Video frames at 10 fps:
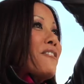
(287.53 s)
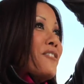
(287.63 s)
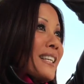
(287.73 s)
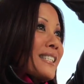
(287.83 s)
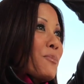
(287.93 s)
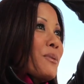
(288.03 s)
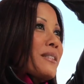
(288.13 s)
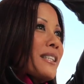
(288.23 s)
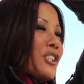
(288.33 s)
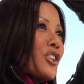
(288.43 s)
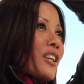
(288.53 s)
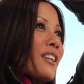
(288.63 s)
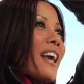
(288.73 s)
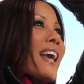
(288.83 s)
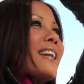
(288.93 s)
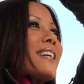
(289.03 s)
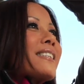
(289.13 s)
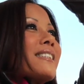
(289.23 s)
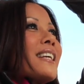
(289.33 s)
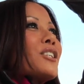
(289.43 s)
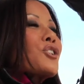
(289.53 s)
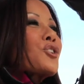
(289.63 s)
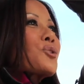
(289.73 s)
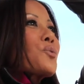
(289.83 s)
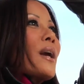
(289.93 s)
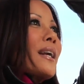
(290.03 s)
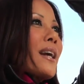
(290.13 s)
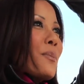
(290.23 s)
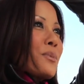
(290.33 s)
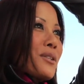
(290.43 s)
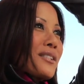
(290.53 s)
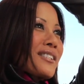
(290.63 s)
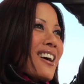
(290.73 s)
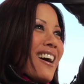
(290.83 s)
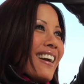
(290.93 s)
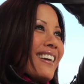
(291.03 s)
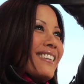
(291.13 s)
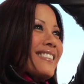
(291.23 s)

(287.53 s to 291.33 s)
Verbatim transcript: a fixed position and extend it straight up to the sky.